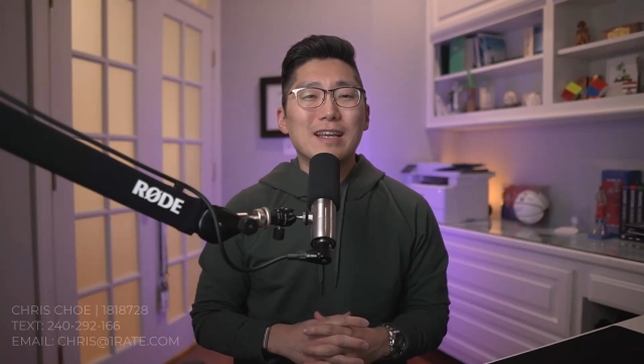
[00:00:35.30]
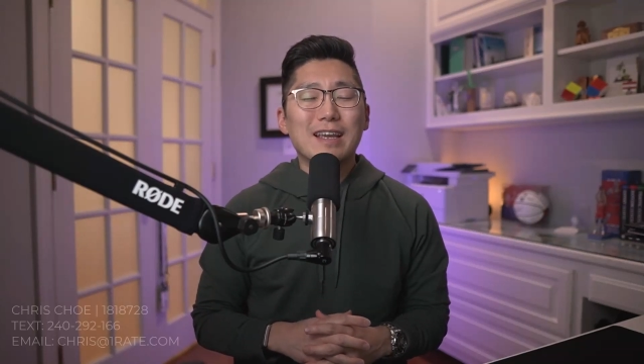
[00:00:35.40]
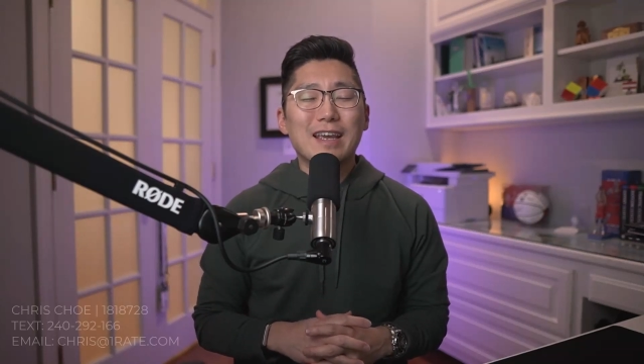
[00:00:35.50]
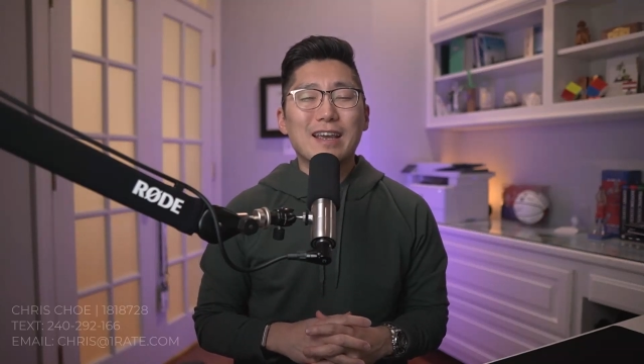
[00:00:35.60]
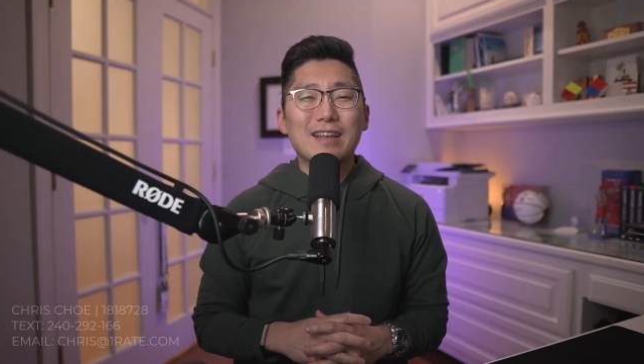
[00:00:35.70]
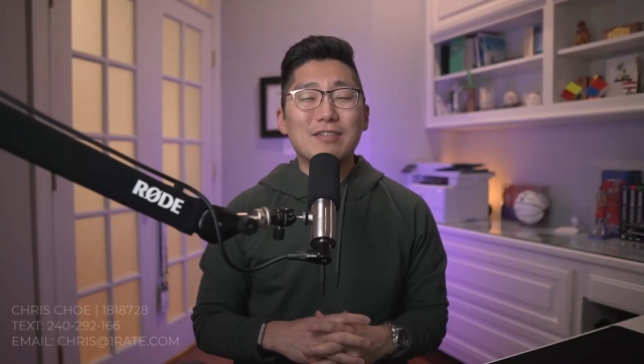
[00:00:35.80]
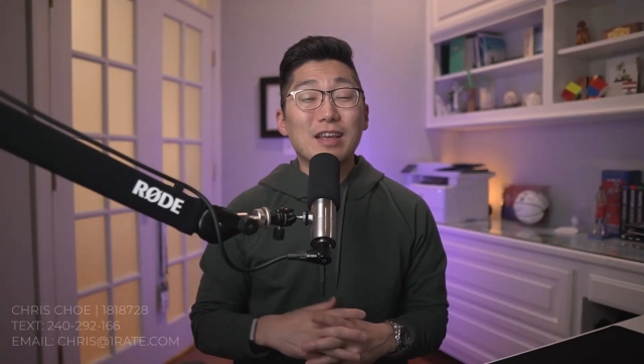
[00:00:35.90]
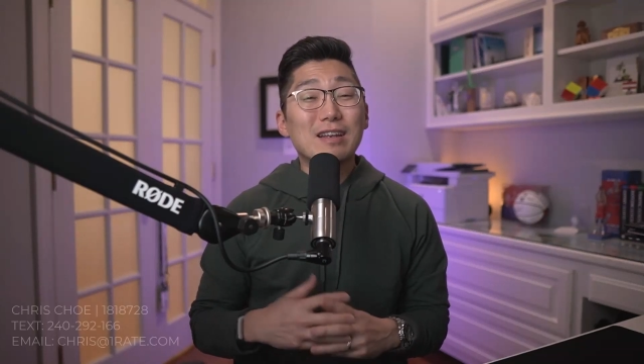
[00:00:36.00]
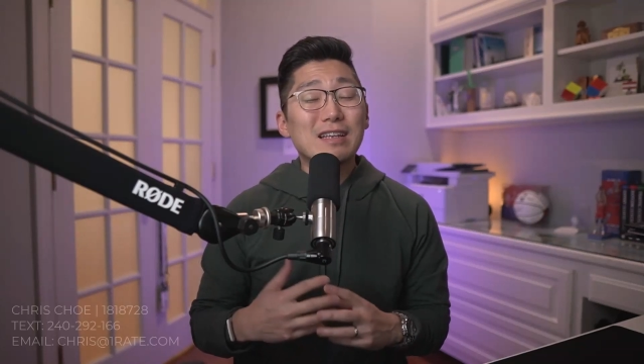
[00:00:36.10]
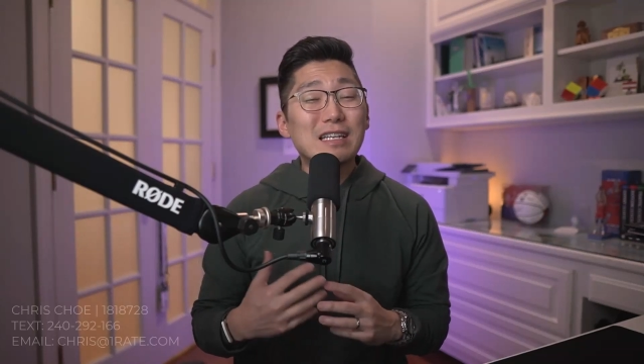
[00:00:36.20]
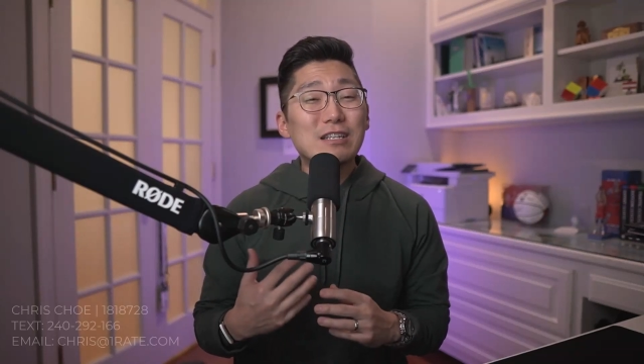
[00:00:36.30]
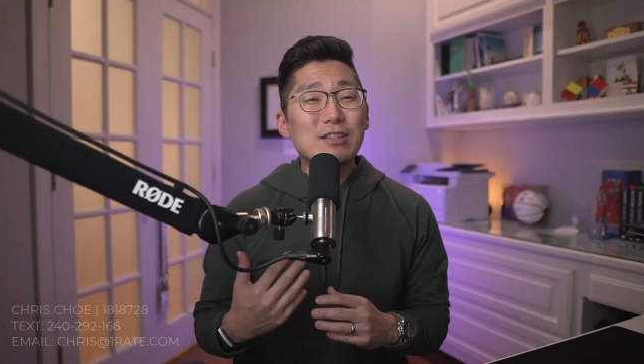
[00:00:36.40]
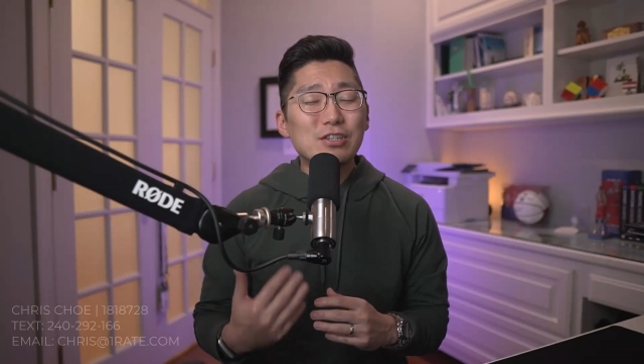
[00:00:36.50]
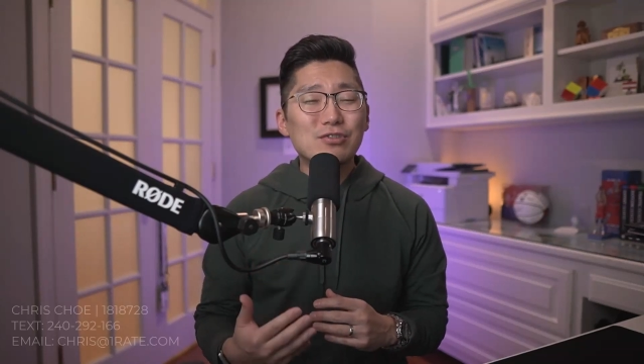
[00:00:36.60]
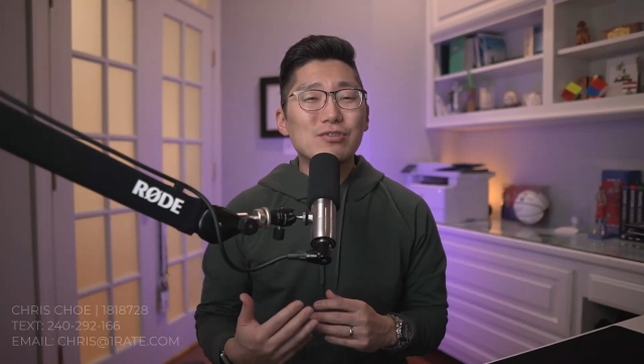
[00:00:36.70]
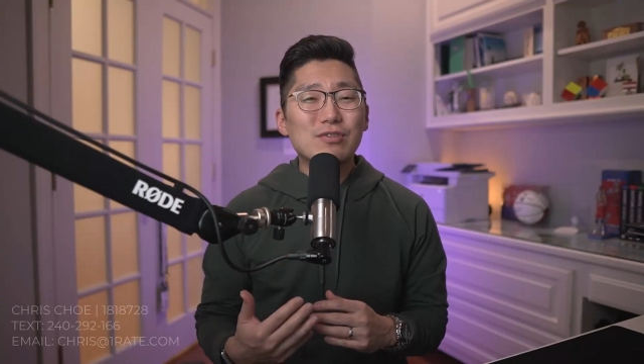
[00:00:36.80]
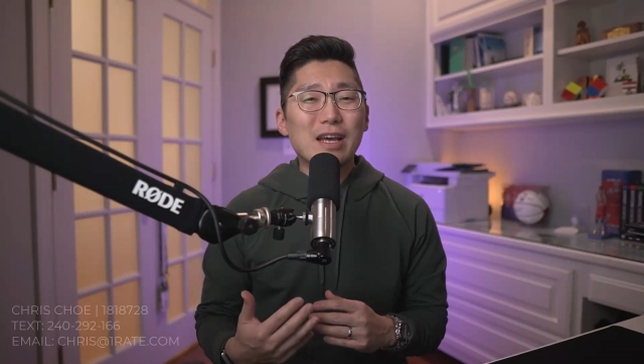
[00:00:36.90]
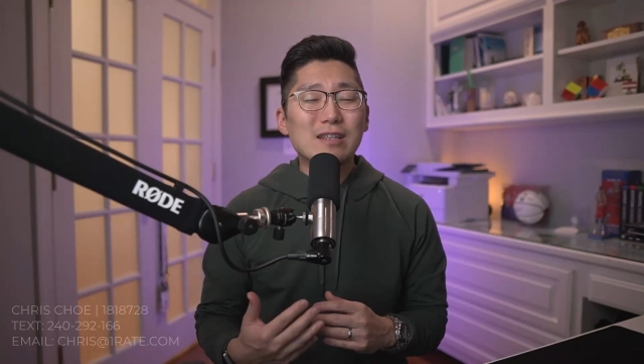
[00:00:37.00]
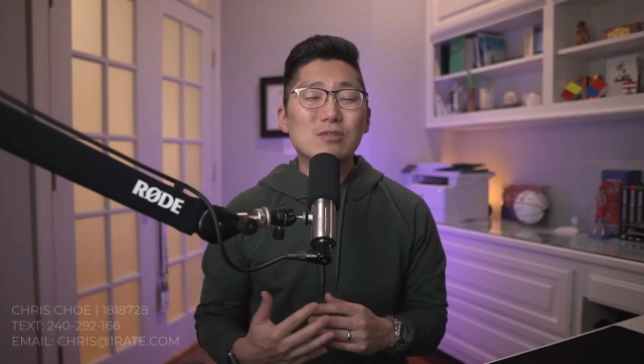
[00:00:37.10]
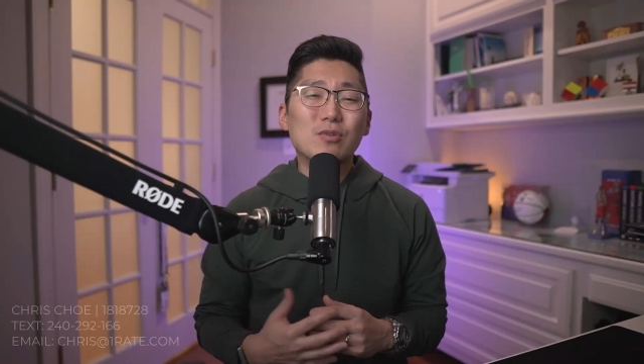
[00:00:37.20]
And then in addition to
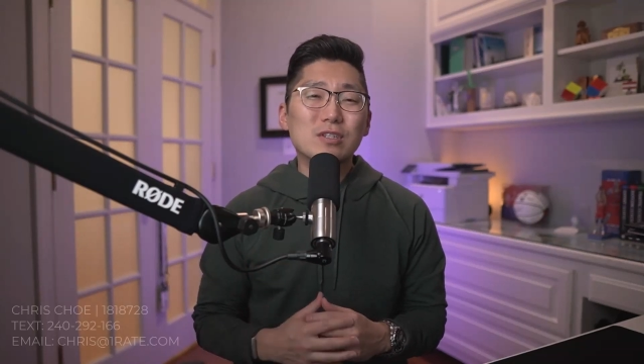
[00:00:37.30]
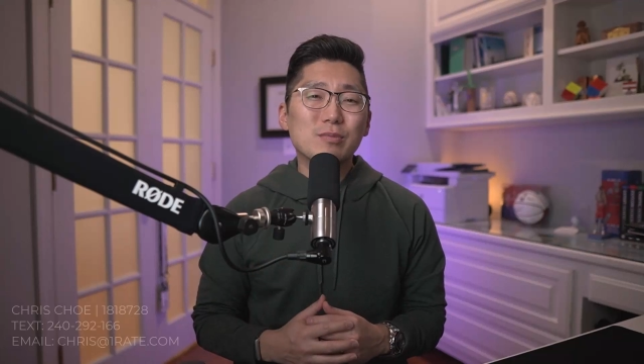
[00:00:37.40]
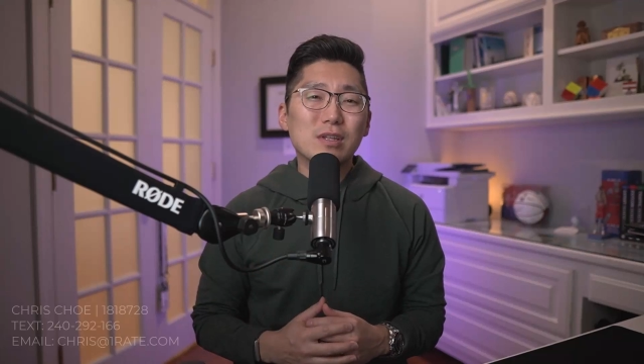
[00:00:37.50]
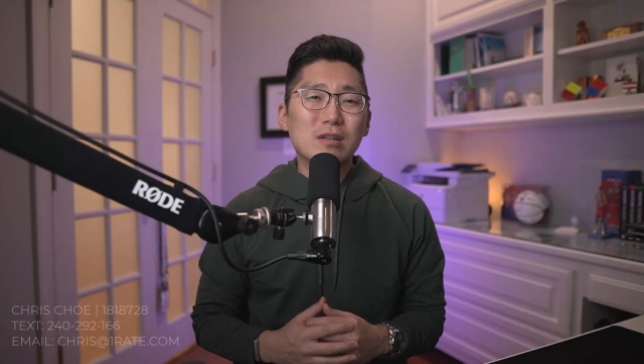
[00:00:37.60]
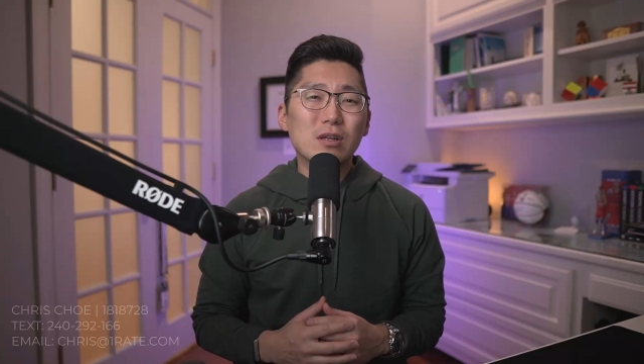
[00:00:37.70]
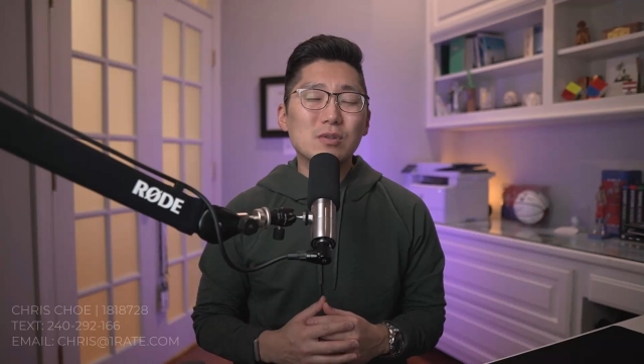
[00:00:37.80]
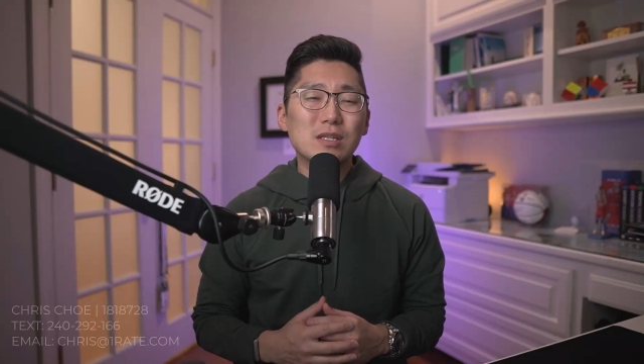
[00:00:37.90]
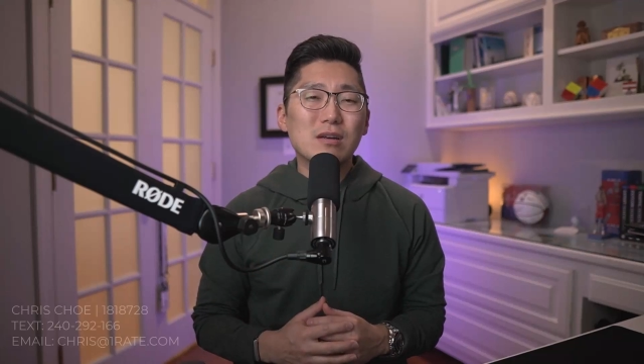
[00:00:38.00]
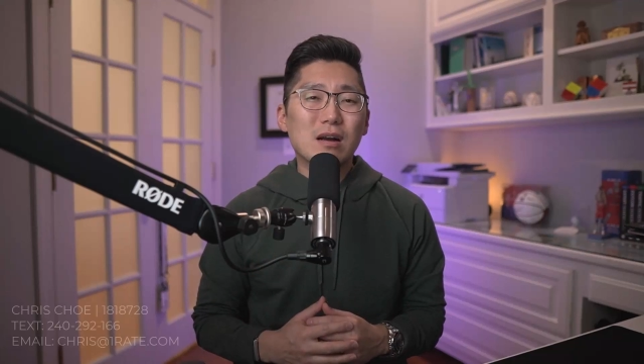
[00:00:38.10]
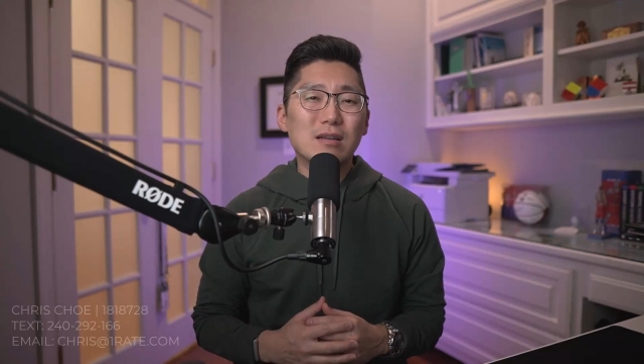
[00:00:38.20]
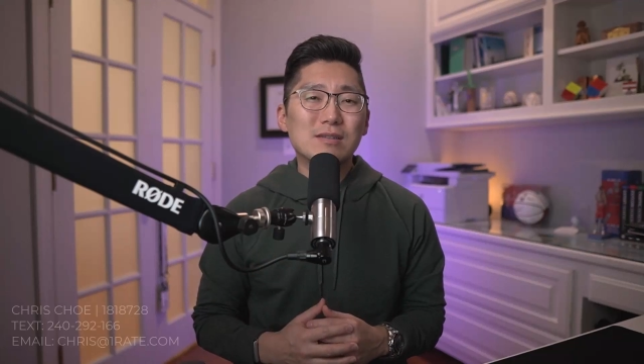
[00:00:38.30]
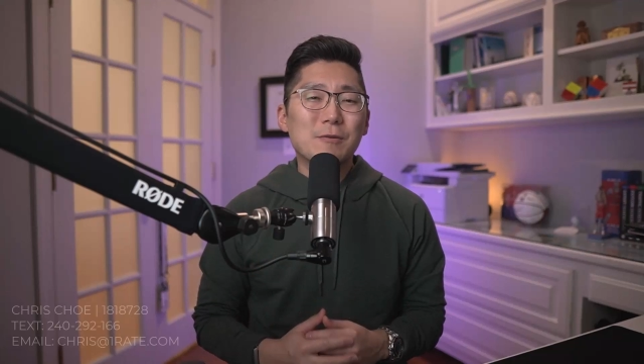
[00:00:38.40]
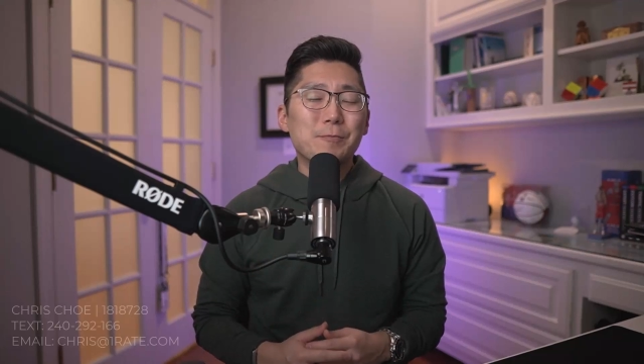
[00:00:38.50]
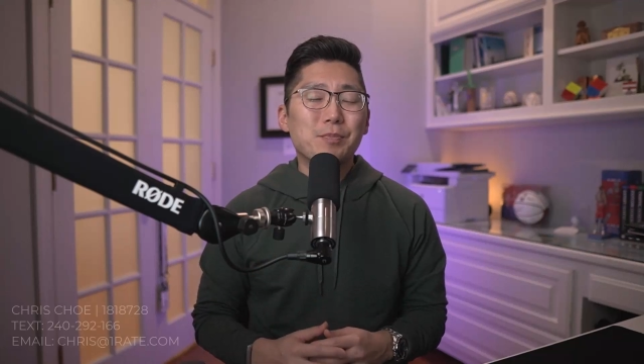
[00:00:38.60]
that, it's going to be the closing cost.